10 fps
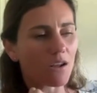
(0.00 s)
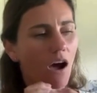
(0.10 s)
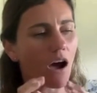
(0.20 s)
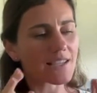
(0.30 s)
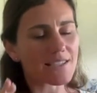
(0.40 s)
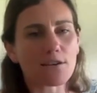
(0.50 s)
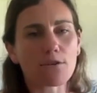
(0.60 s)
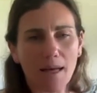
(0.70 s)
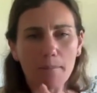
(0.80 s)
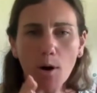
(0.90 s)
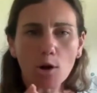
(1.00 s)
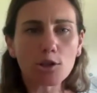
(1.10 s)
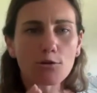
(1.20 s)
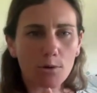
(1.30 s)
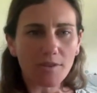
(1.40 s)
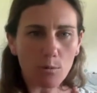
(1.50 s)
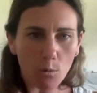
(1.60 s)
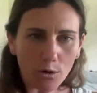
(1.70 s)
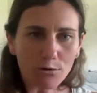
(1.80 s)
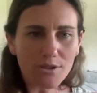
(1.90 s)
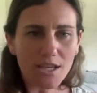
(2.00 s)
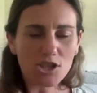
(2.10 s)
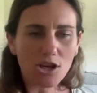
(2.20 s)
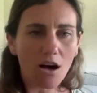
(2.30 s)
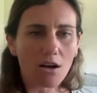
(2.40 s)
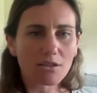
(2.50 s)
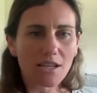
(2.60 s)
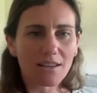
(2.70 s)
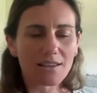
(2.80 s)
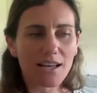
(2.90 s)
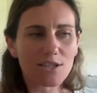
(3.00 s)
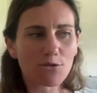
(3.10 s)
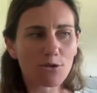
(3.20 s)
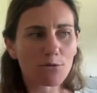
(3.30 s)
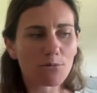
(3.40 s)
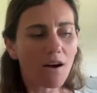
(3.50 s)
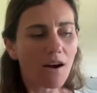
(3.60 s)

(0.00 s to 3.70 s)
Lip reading: idea of that model of what they want for their child in the classroom.